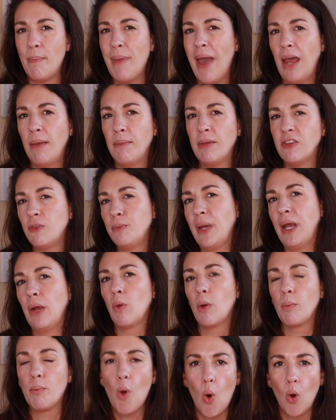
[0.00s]
the payments
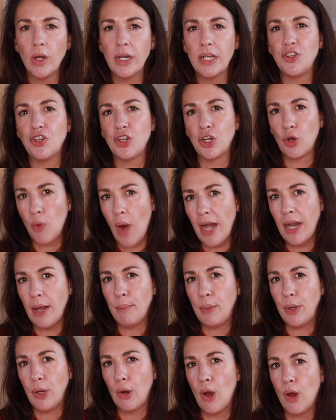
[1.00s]
being reported to
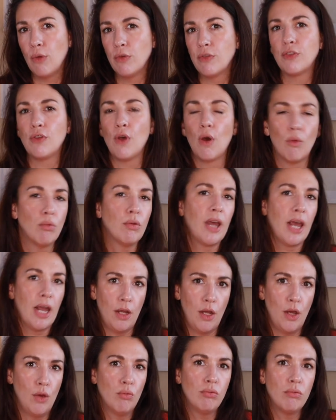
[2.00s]
credit bureaus. So
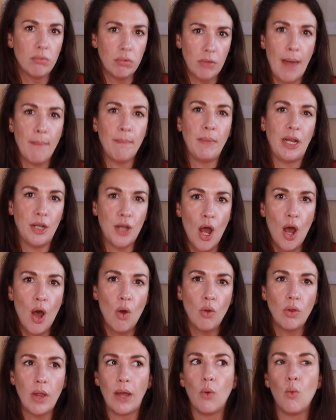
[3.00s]
can you let me
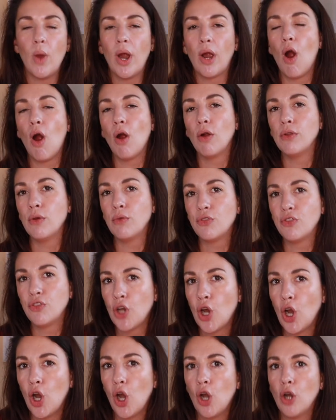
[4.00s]
know, like, where are those
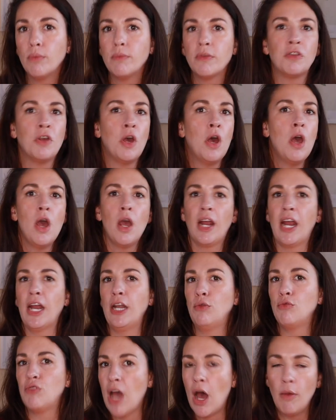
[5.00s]
terms?
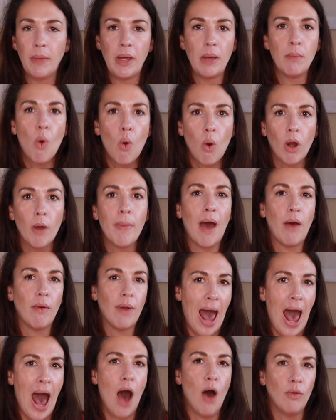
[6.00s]
Can you tell me more about
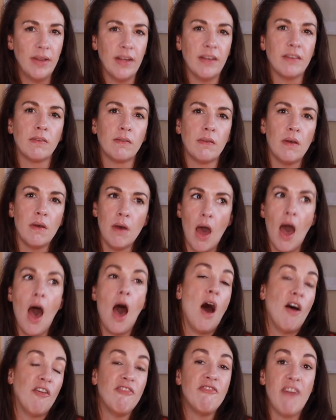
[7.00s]
how this
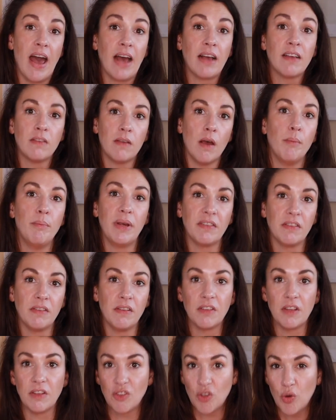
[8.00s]
affects a
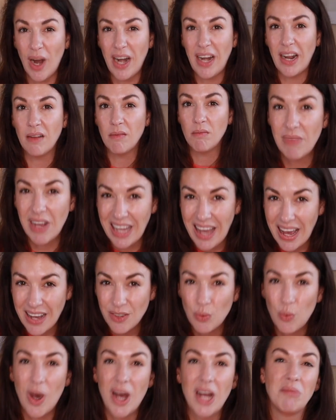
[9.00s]
business's credit? And
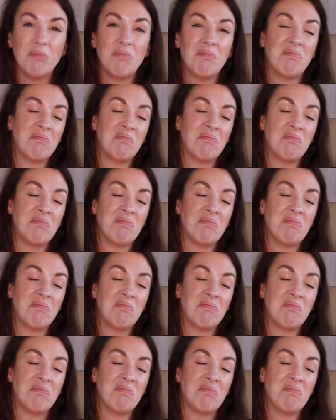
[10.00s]
guess what?